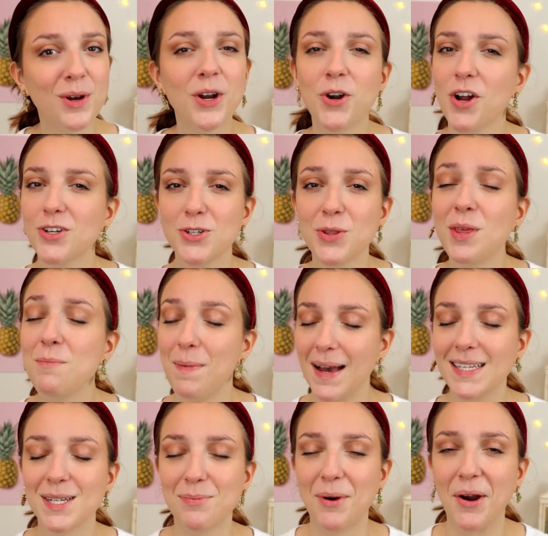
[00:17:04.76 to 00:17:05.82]
we are on to the
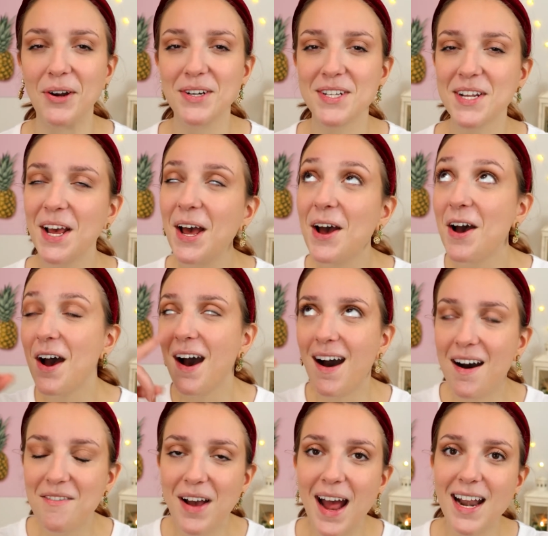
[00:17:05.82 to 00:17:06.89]
best part
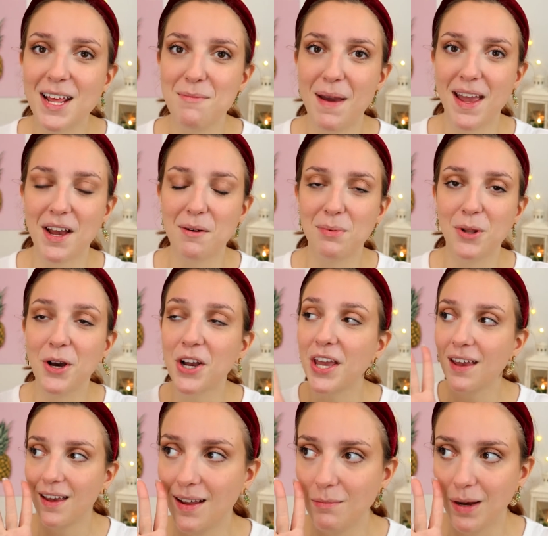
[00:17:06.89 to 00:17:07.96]
of any makeup look,
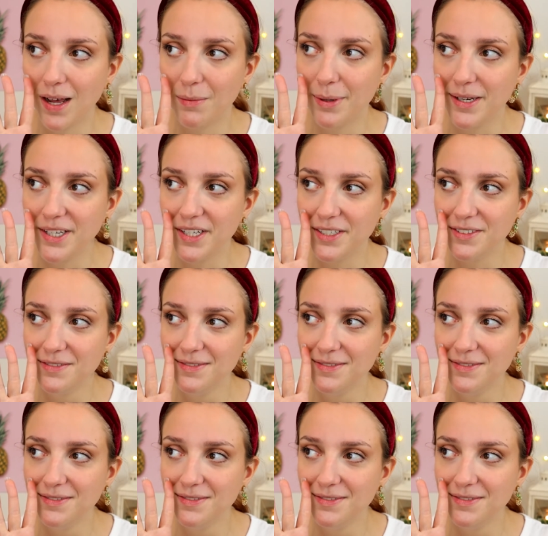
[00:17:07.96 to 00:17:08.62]
in my opinion.